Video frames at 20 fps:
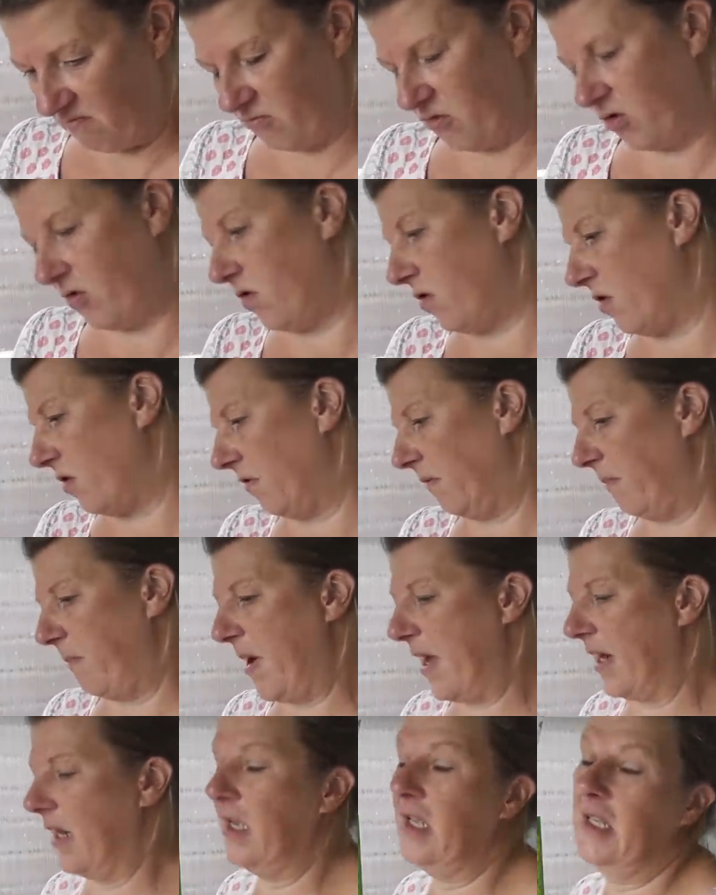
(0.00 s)

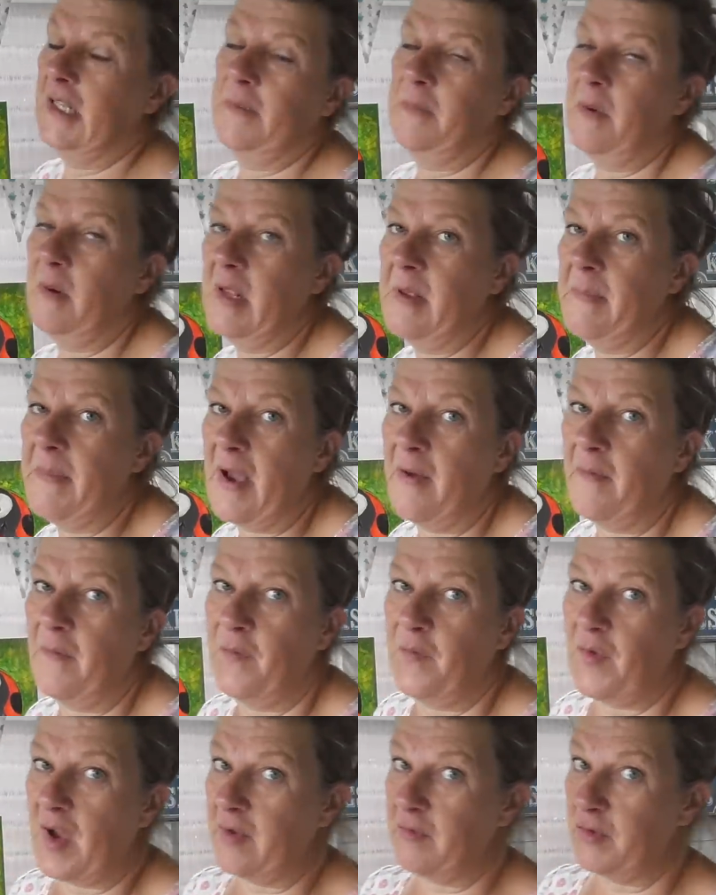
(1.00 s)
it's probably about
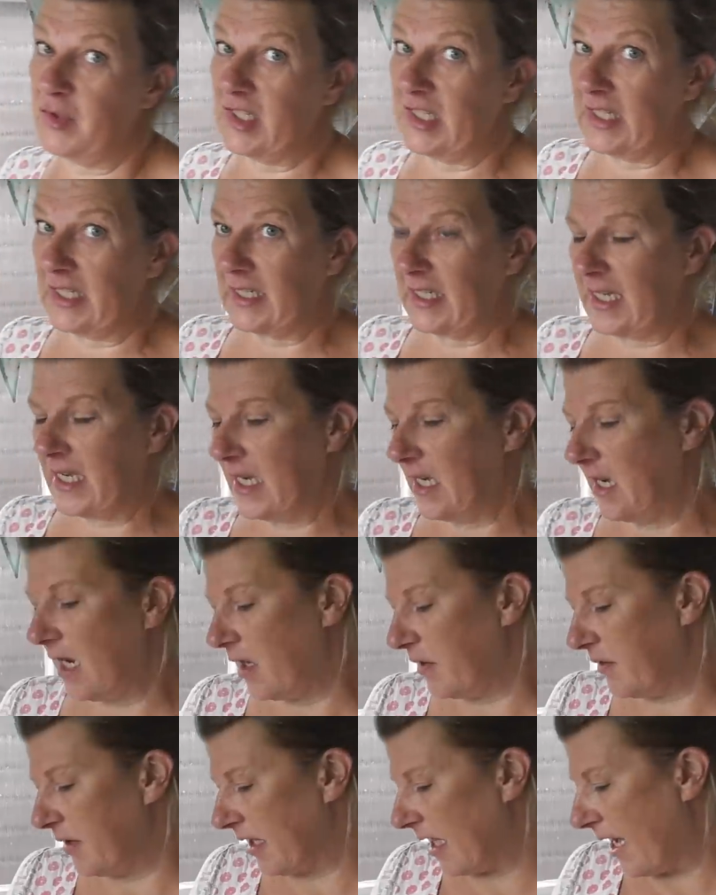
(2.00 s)
5 or 6
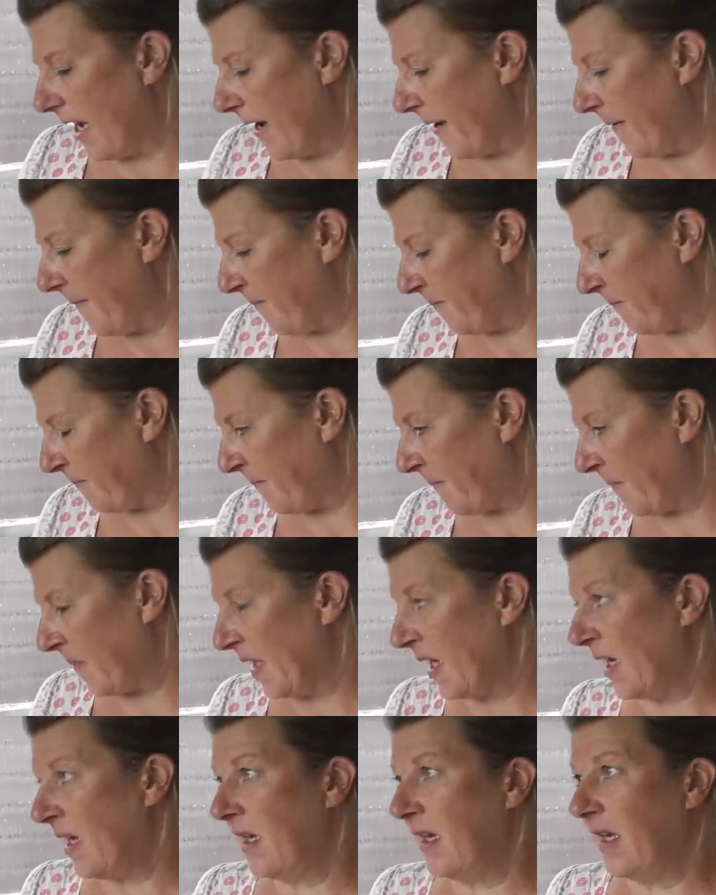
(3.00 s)
kilos there
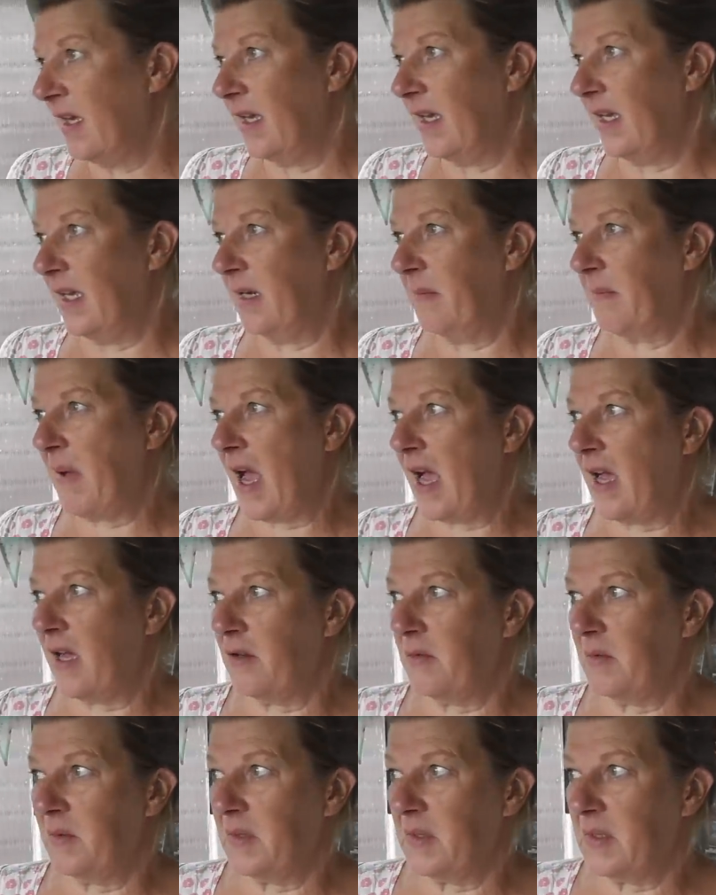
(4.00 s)
in
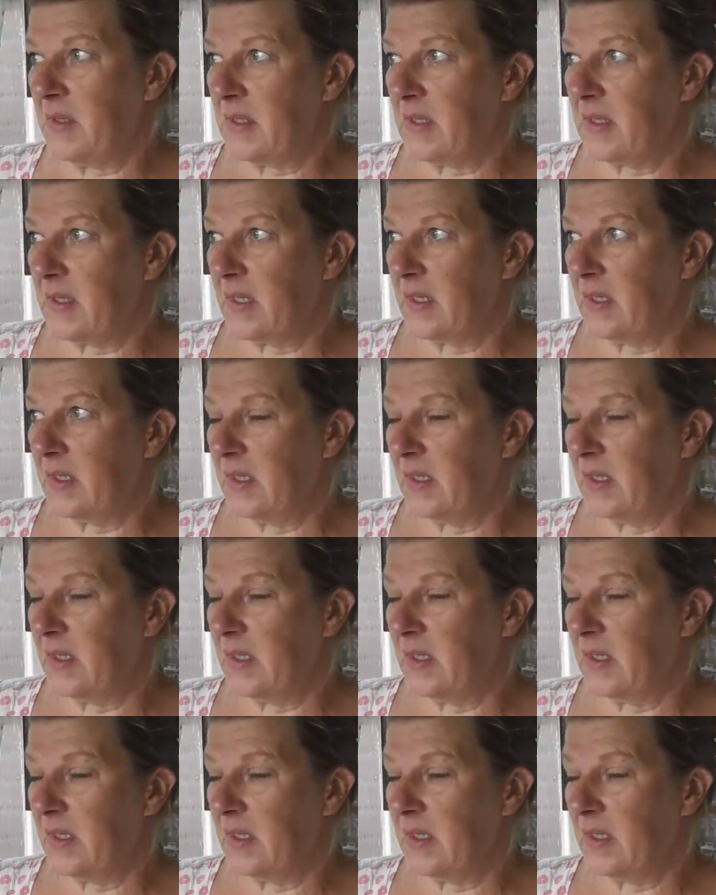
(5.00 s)
pounds.